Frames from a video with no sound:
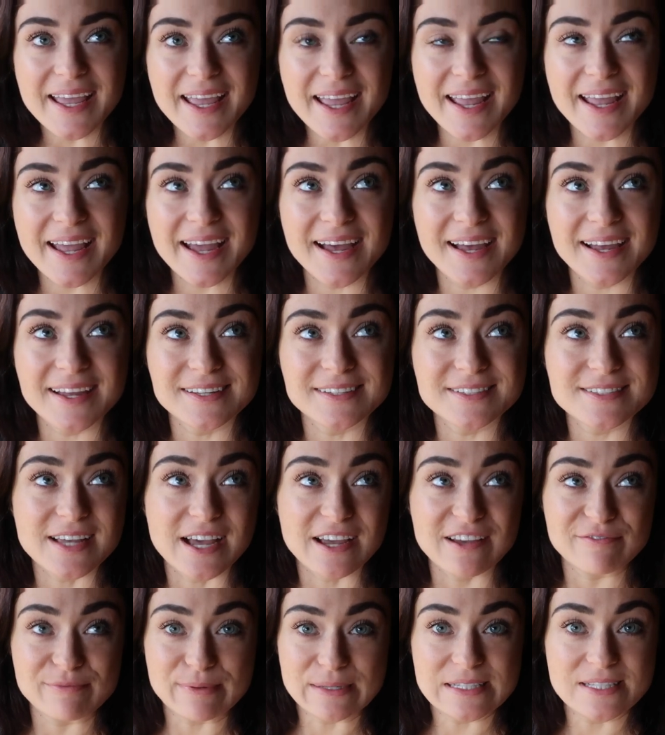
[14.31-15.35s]
And
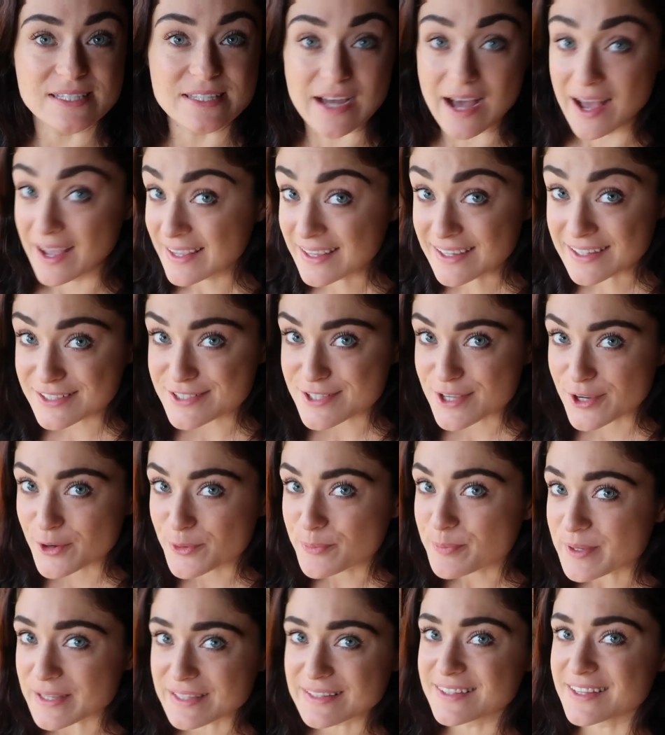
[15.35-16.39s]
I've been dying to
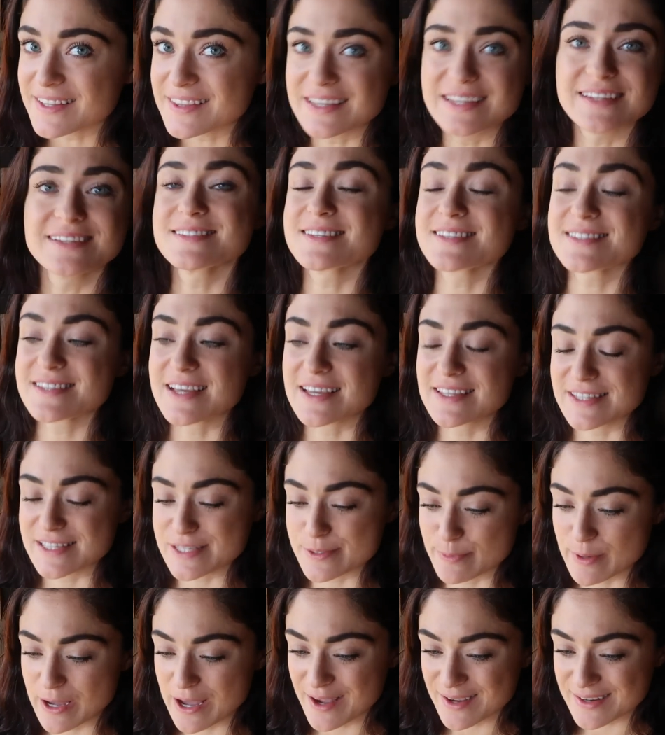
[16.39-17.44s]
open the things inside
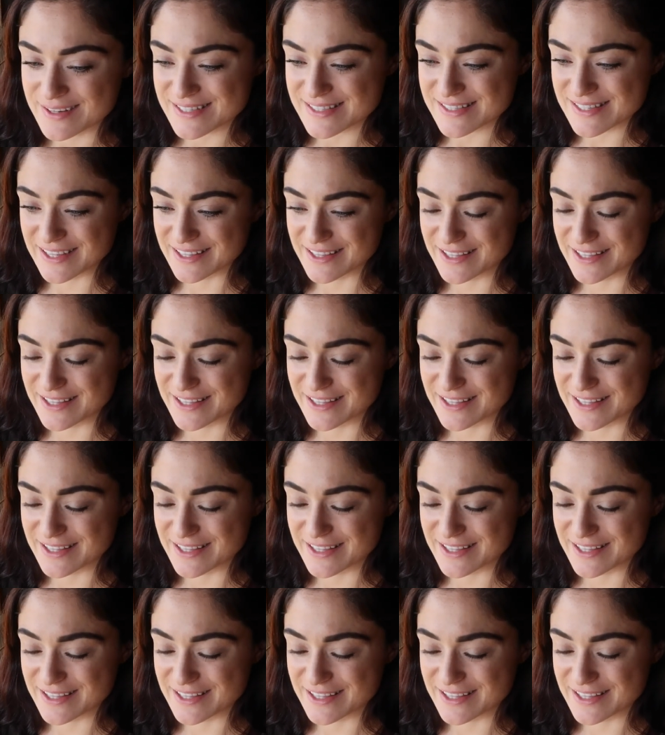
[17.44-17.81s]
this box.